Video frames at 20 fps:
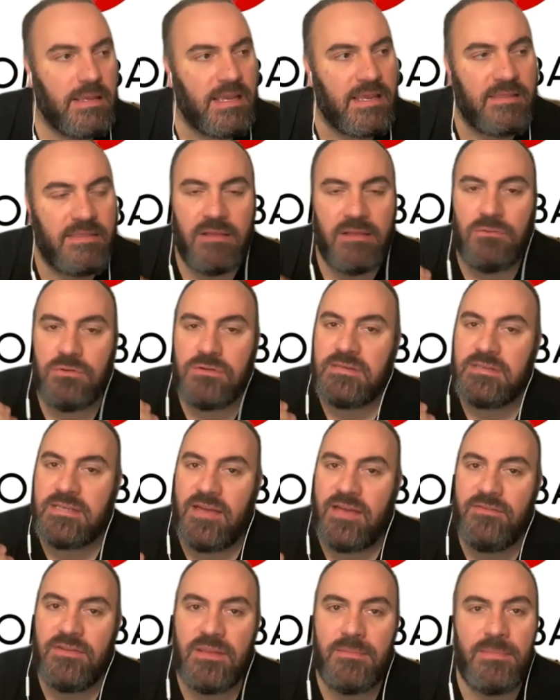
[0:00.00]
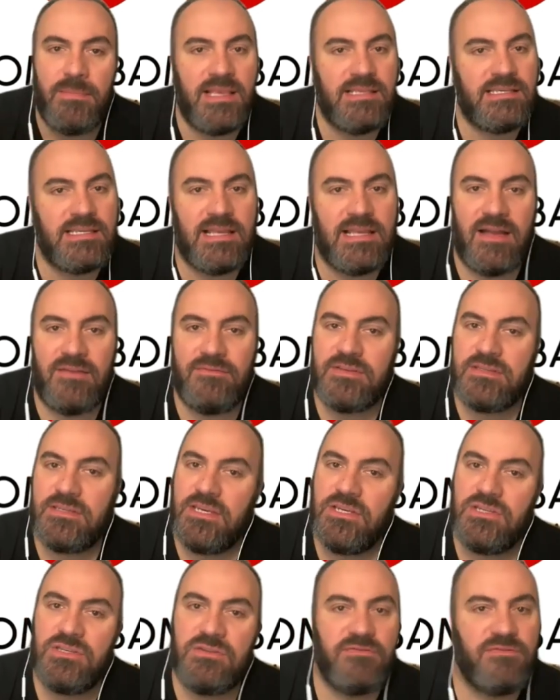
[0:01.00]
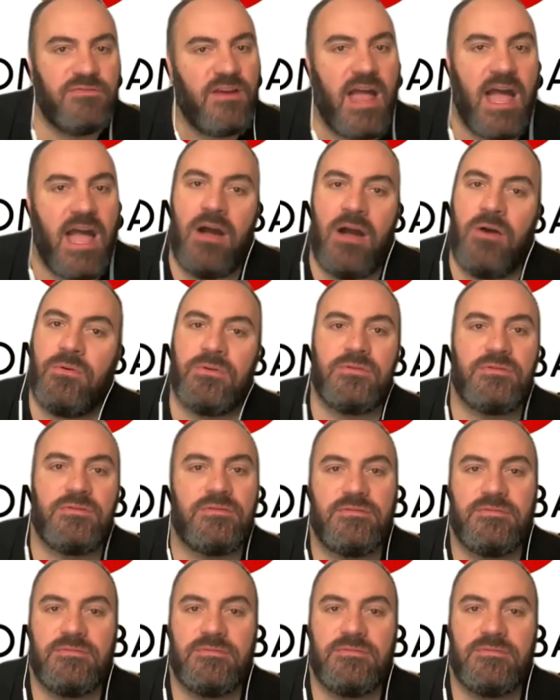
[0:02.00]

and they will just have an amazing conversation for hours.